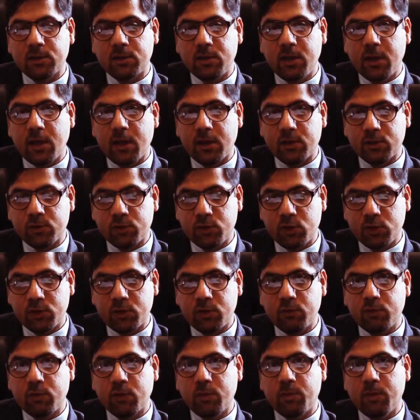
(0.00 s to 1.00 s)
they are
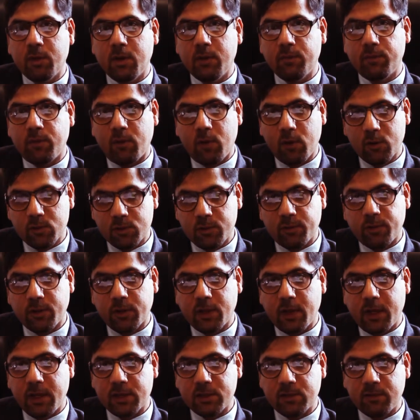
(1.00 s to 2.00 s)
associated with me also for
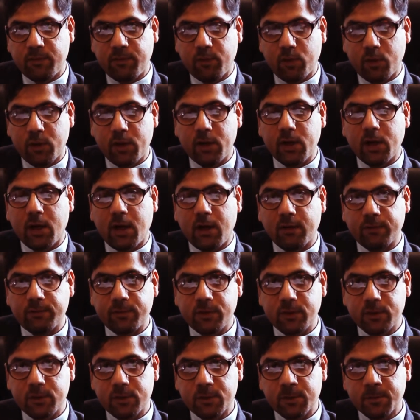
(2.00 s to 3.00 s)
the last 4.5
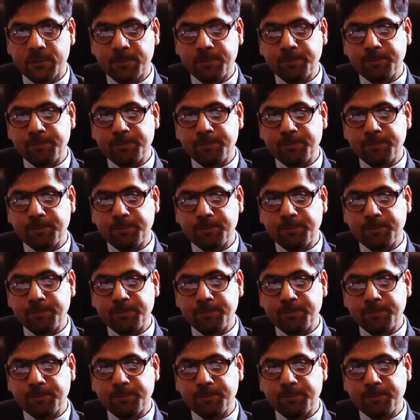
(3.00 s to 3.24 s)
years.